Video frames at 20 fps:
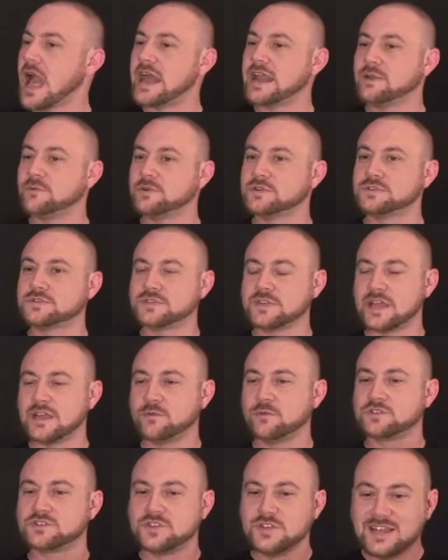And it was
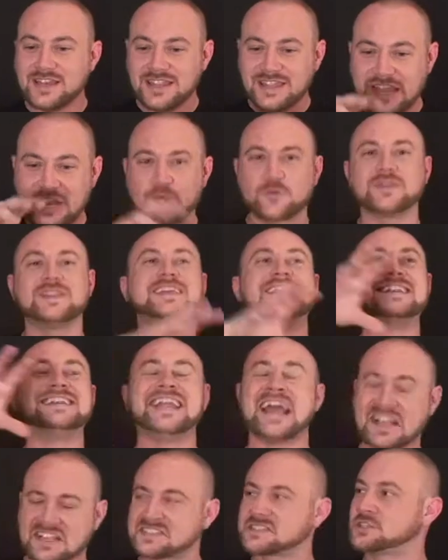literally
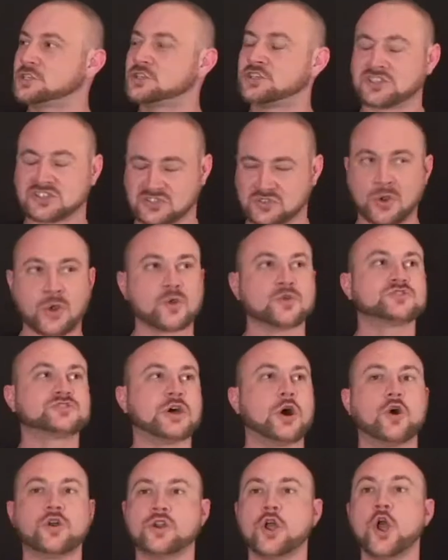next to the troll zone.